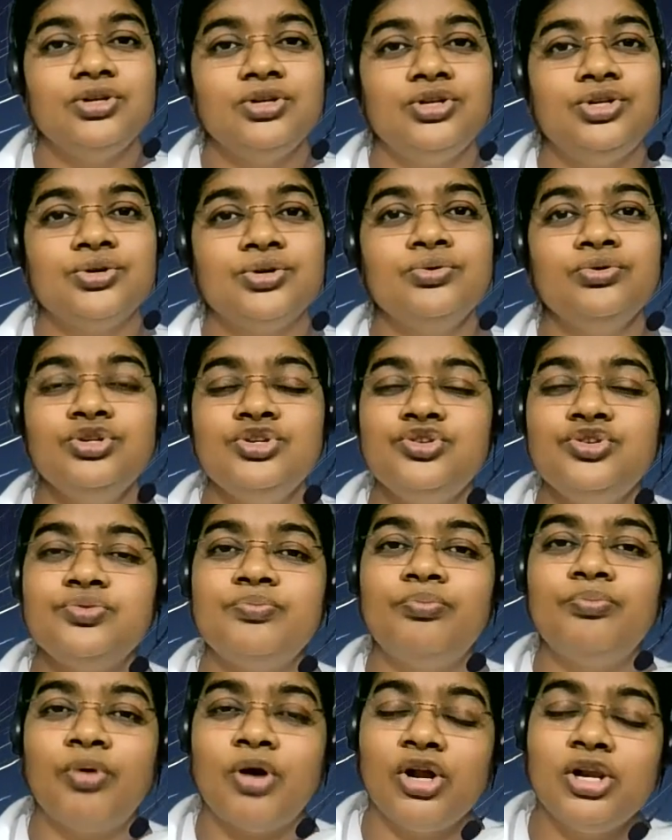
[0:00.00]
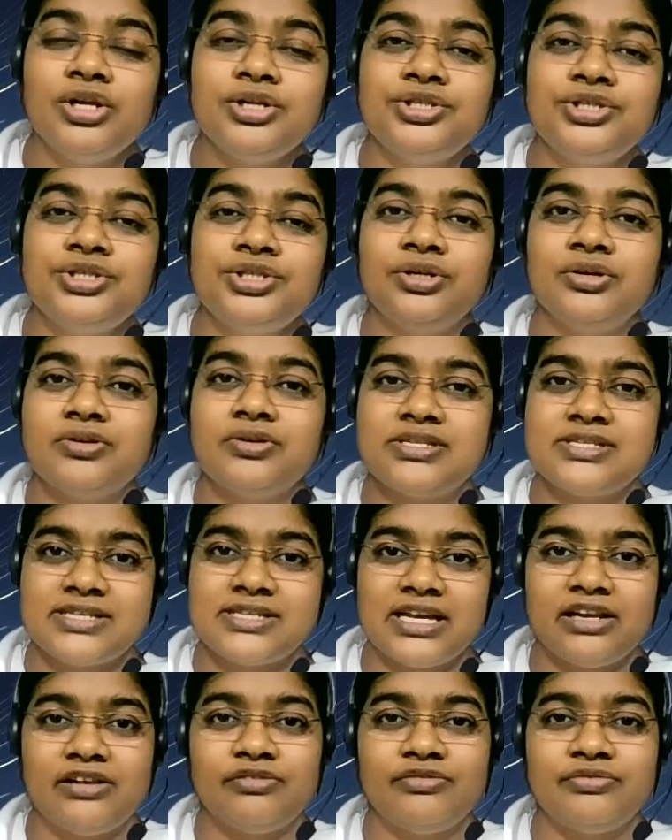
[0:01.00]
don't polish
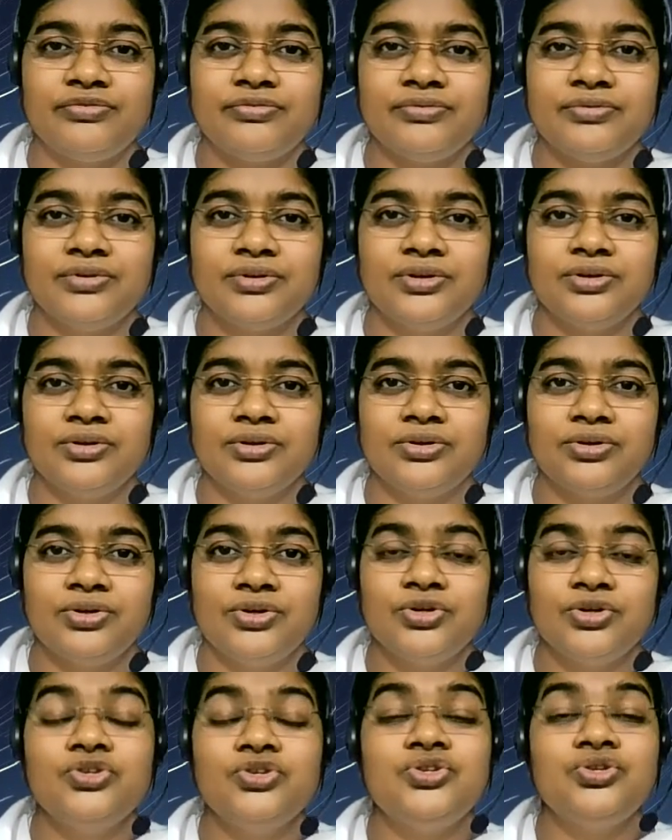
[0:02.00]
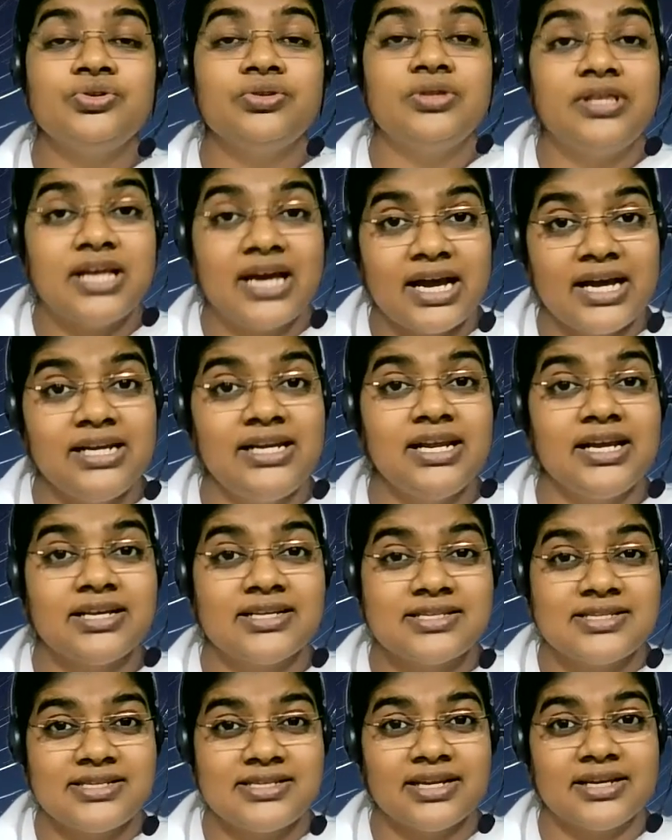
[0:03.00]
yourself to that
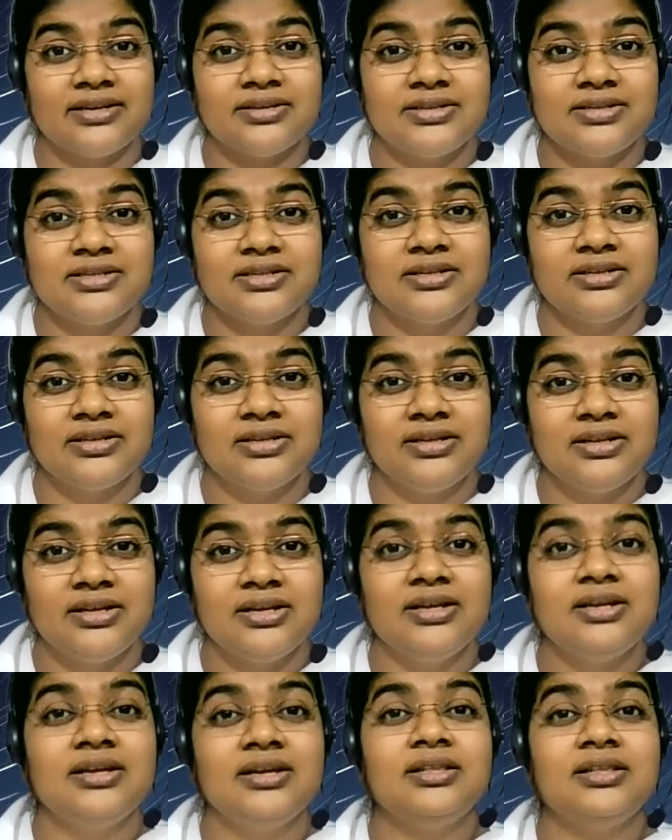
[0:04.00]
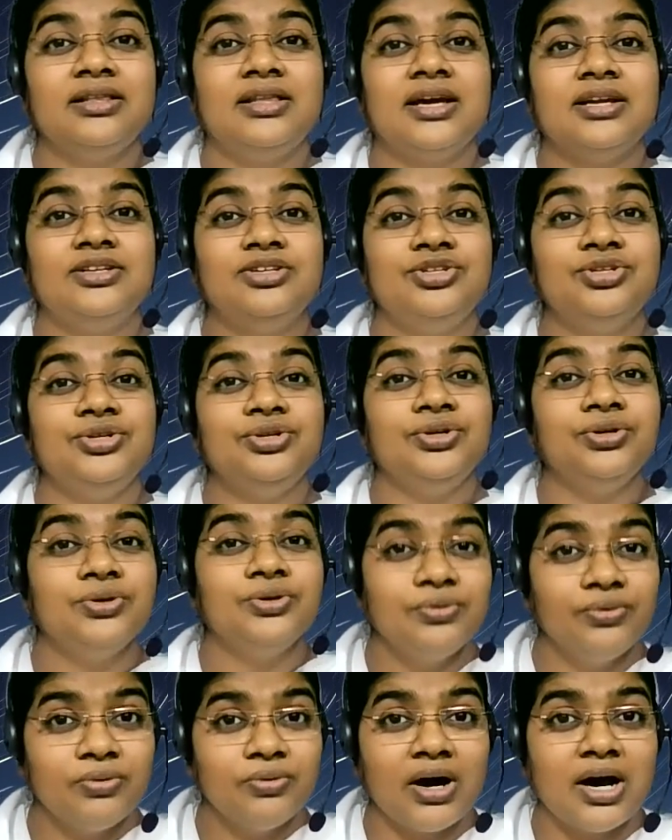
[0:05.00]
extent that
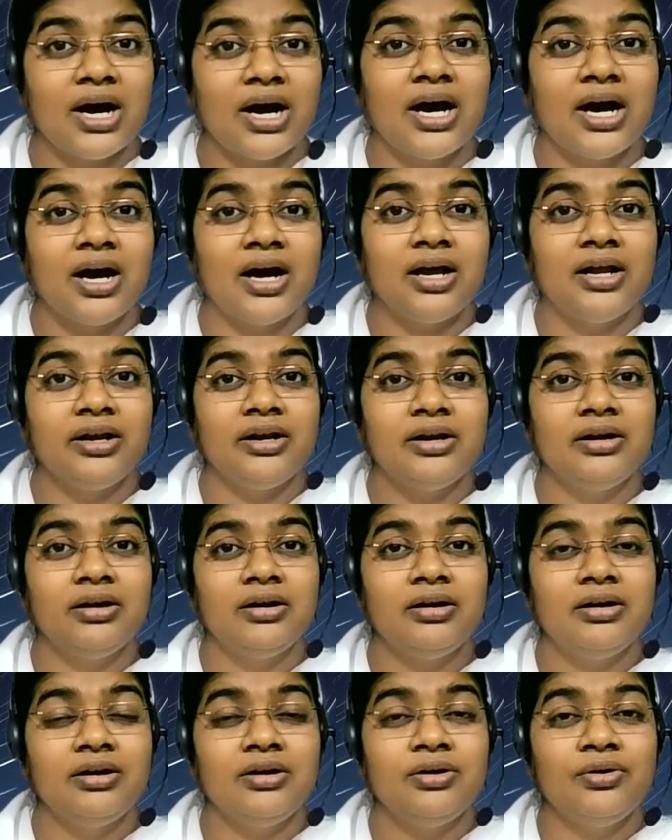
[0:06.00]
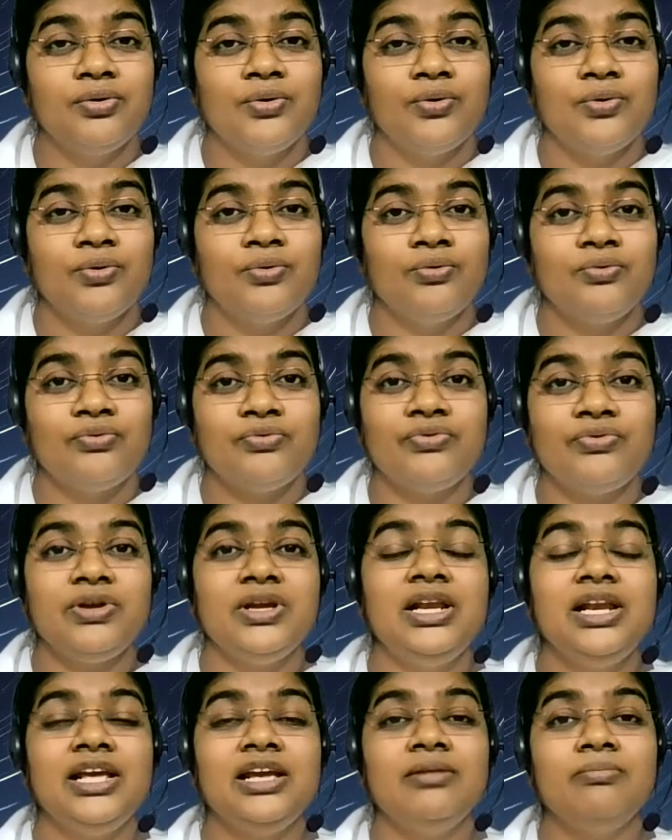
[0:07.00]
you are
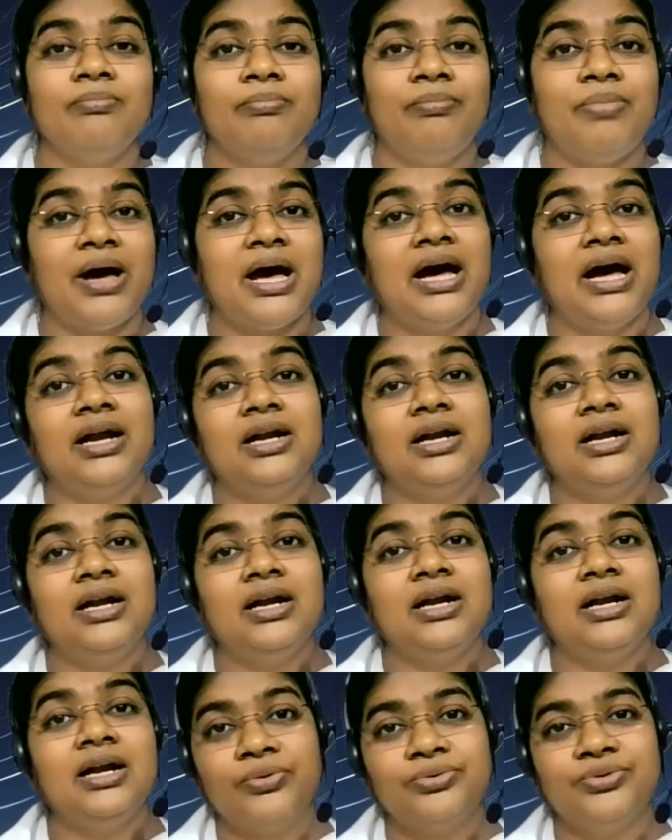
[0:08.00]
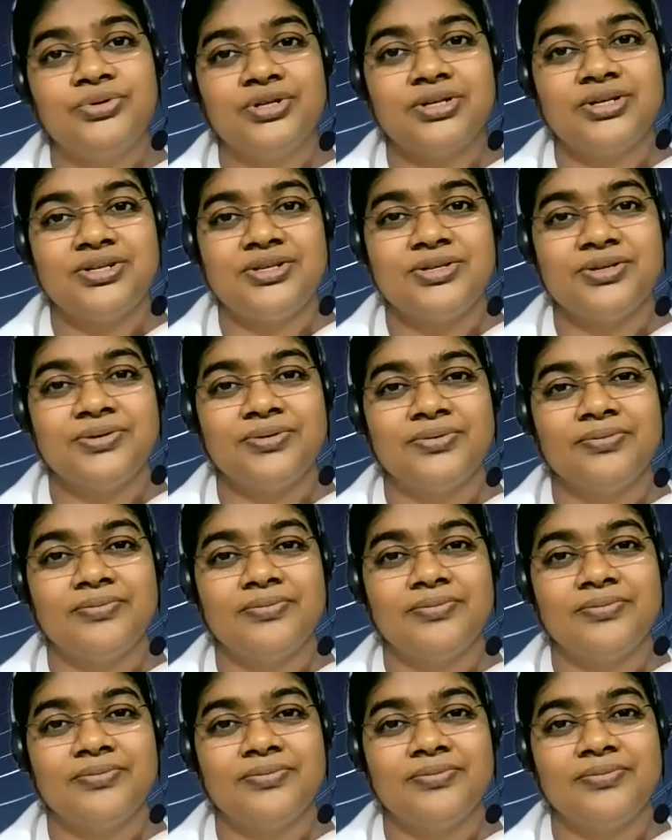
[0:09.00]
feeling bad about it.